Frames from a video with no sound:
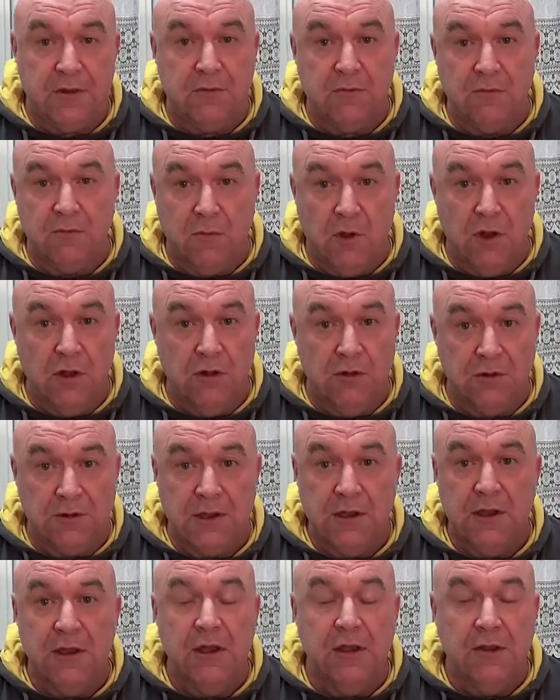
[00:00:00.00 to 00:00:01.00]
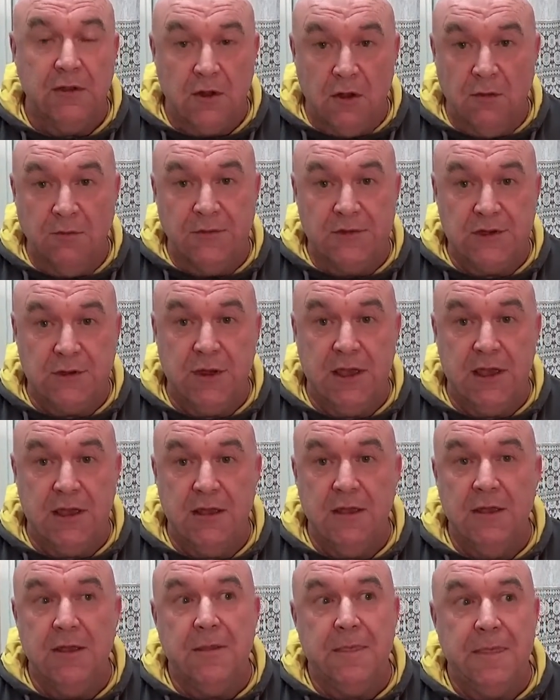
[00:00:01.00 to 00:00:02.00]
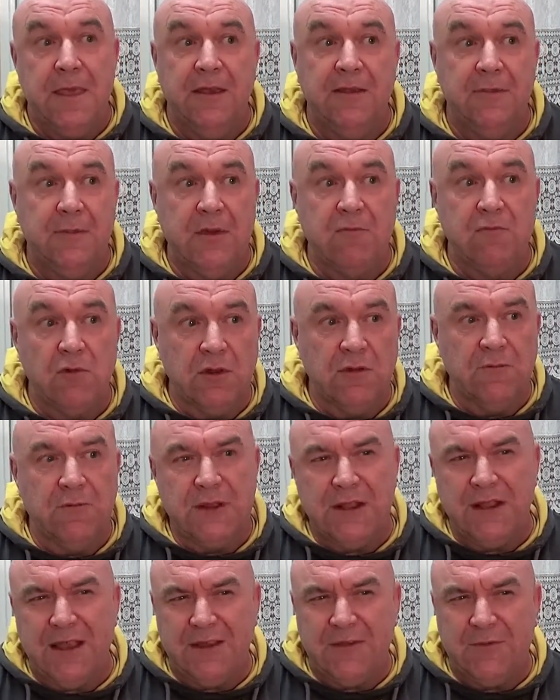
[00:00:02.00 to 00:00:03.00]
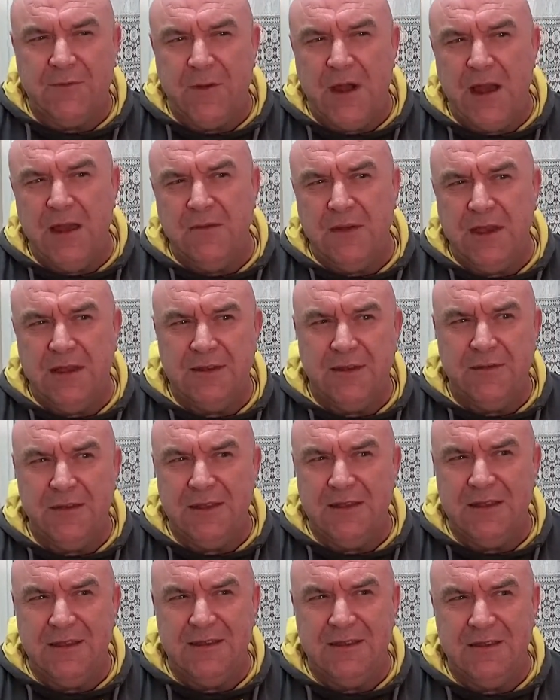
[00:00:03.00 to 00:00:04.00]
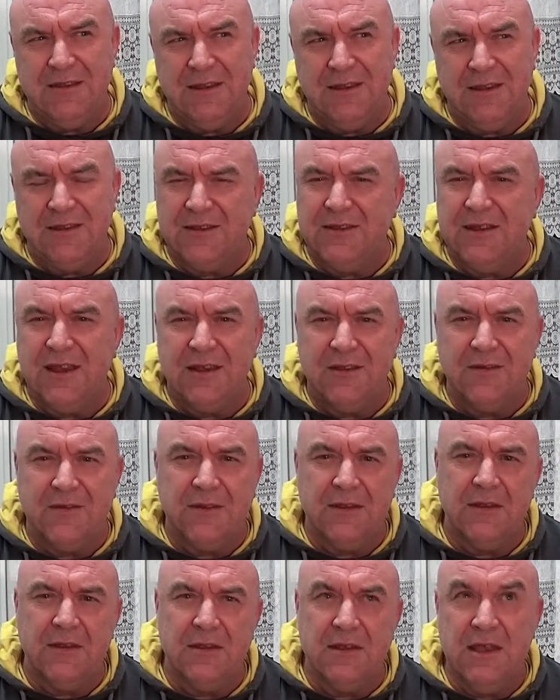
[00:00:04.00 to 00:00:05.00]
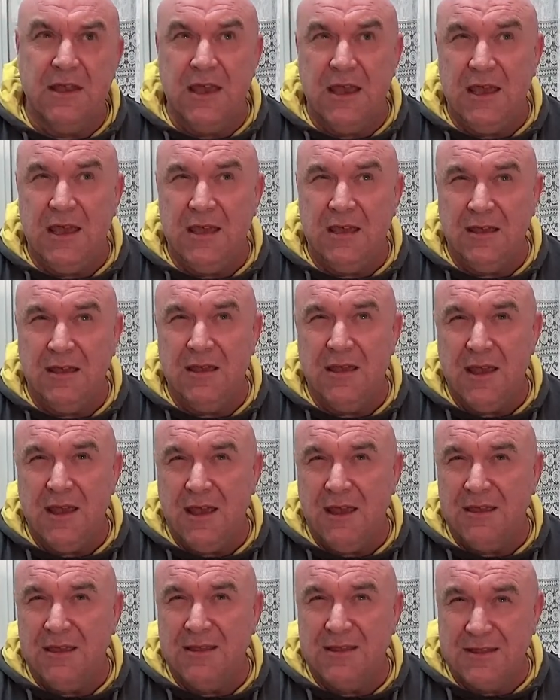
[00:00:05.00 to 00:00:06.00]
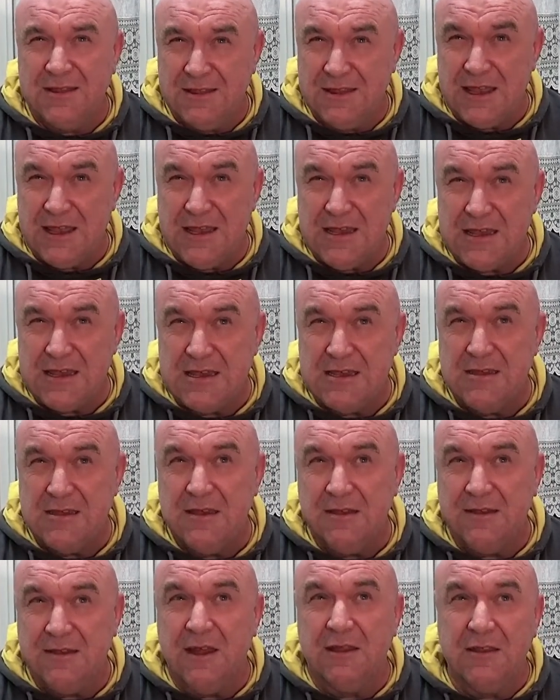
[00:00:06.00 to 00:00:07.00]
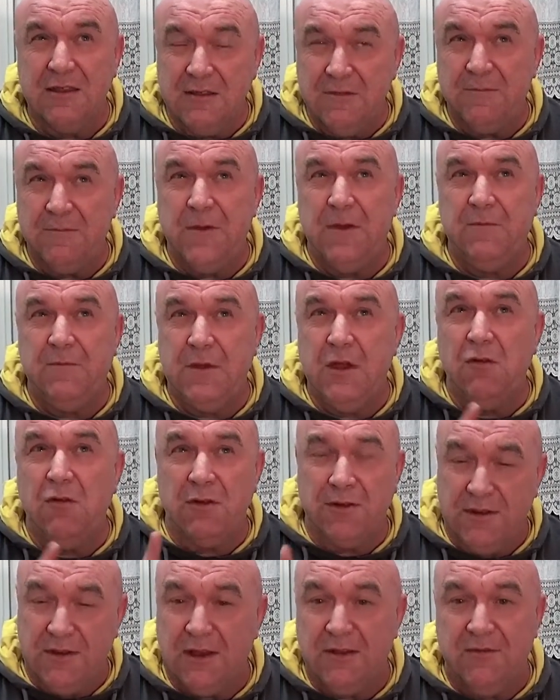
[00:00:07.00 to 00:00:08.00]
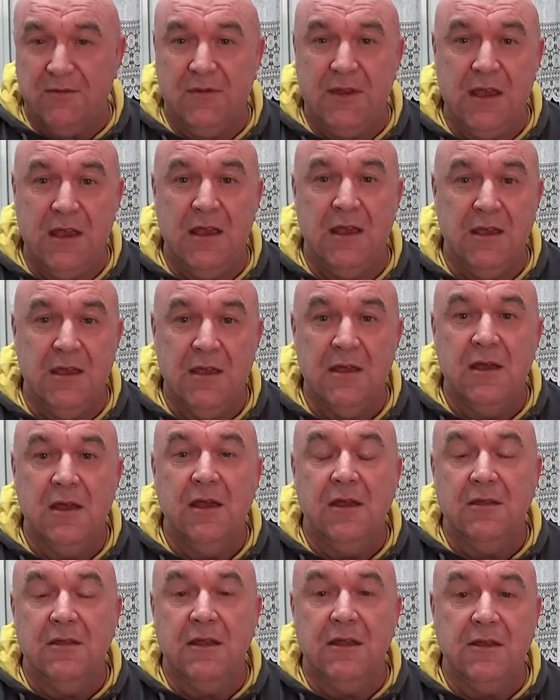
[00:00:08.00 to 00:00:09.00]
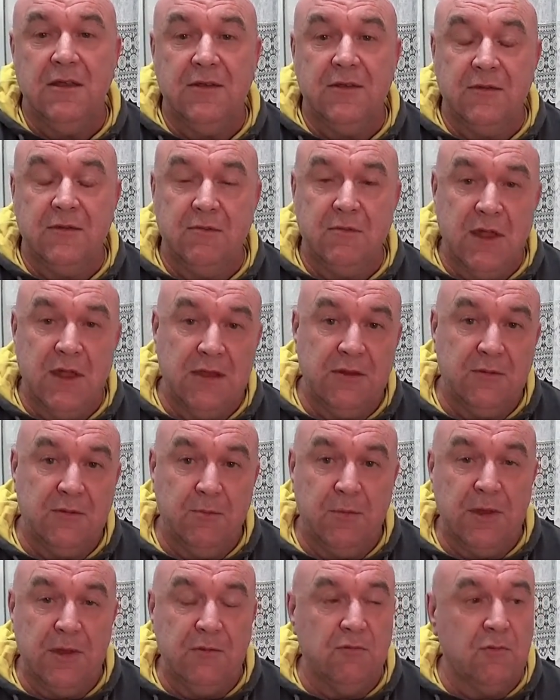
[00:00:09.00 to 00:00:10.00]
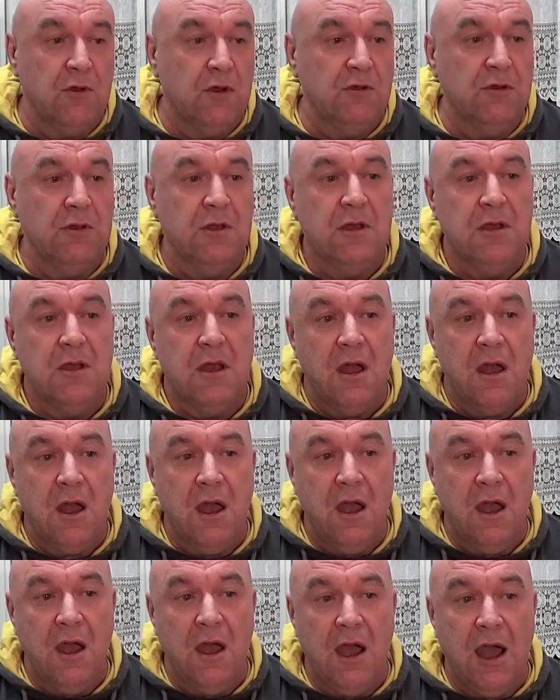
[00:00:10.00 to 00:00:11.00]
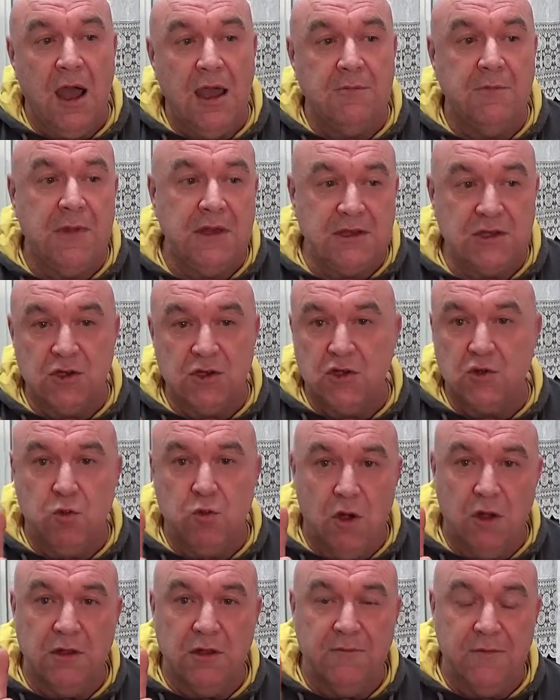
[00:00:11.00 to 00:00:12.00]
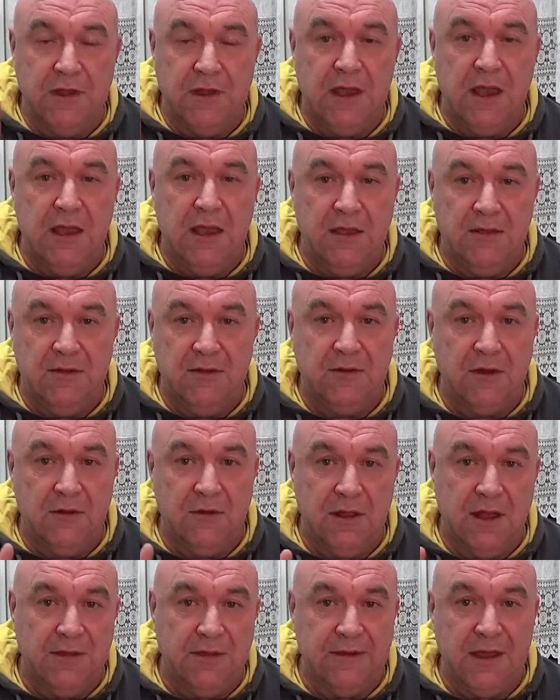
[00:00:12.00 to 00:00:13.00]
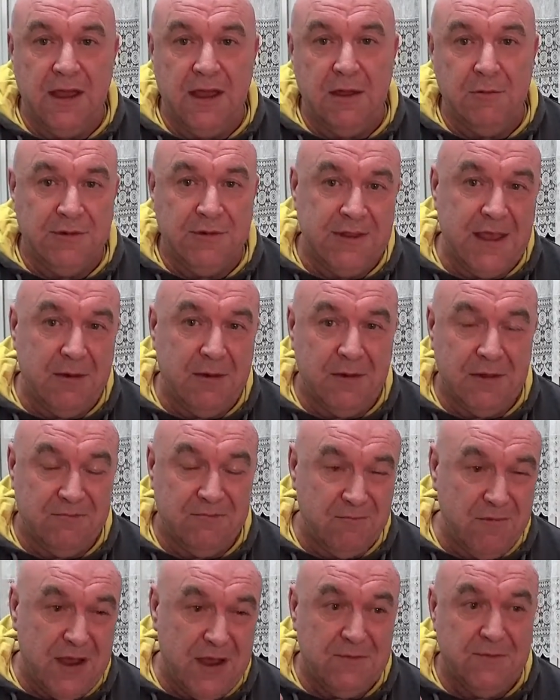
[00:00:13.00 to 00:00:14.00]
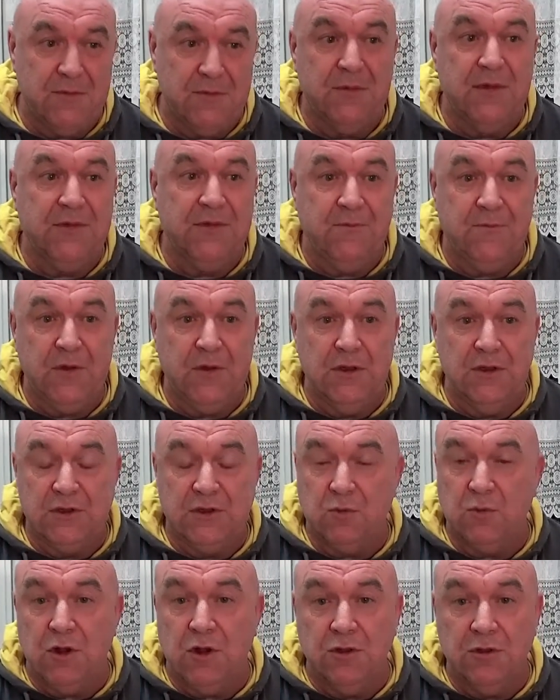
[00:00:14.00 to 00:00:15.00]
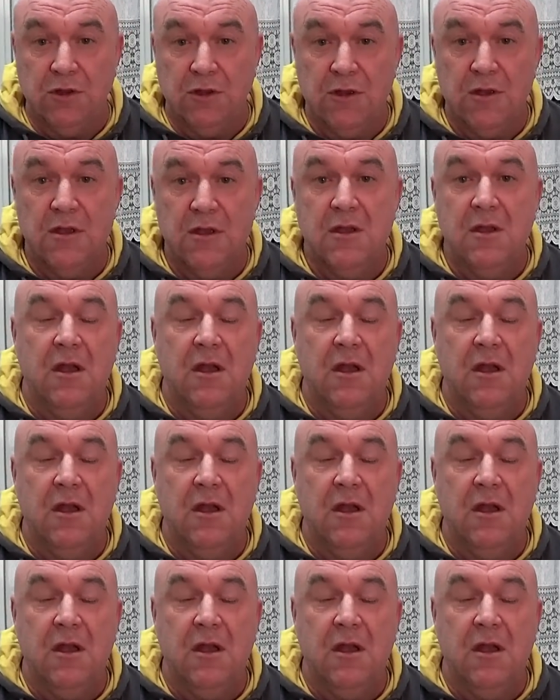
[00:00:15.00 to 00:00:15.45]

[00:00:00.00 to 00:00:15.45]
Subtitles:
of the world, come to it. It's been running for the last 5 years. I think this is its sixth year, I think. It's either the fifth year or sixth year that it's been run. I missed just one of the years, so like I said, I was there right from the first one.